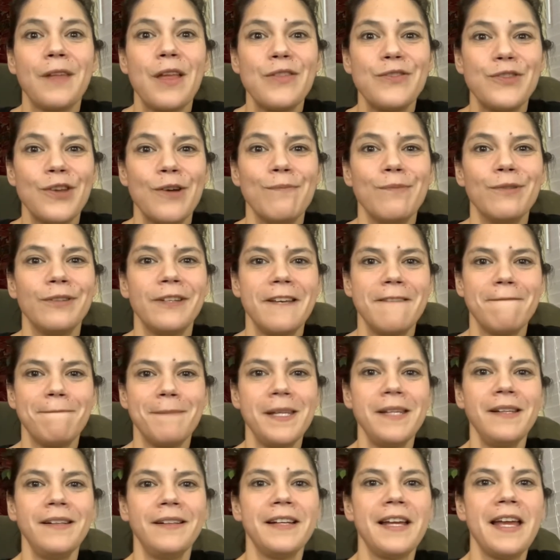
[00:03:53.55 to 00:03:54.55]
Don't believe
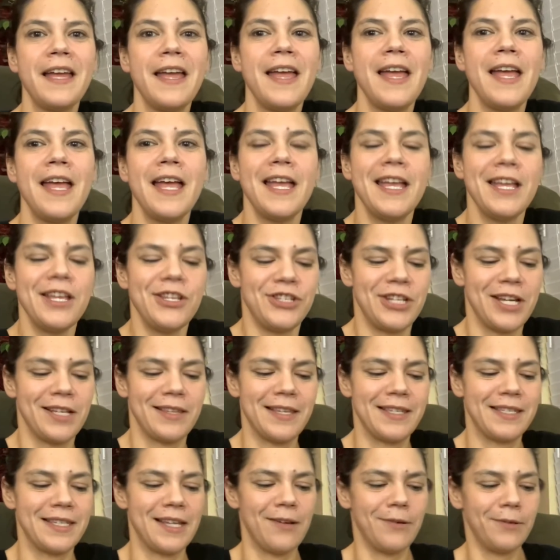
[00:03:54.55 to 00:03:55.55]
me? Check
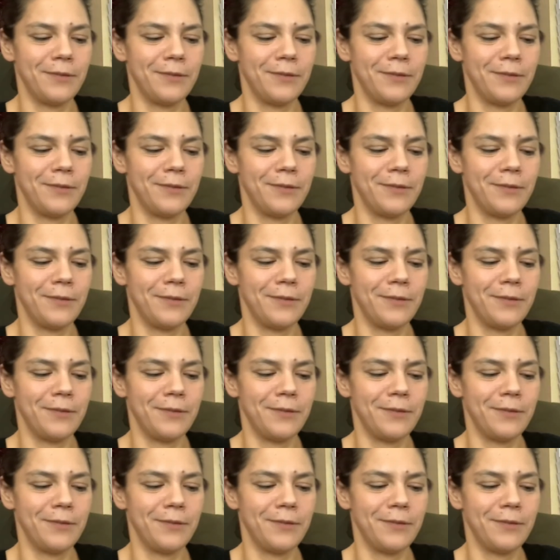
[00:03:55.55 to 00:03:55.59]
this out.